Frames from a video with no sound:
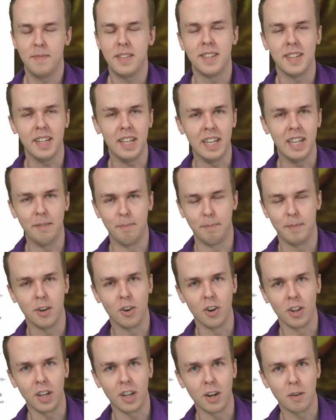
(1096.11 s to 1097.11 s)
See
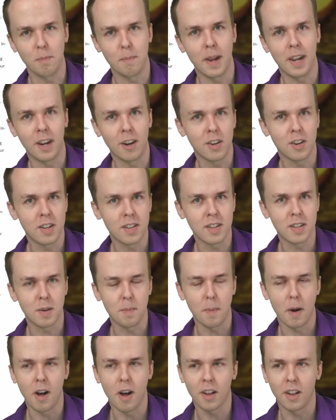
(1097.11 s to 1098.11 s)
earlier Pinkerton's
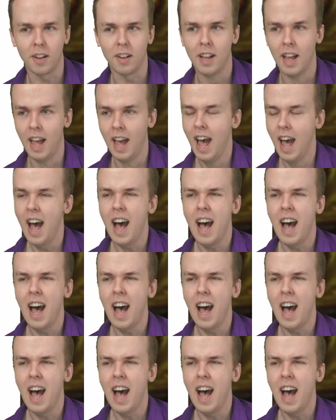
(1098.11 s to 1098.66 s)
debacle.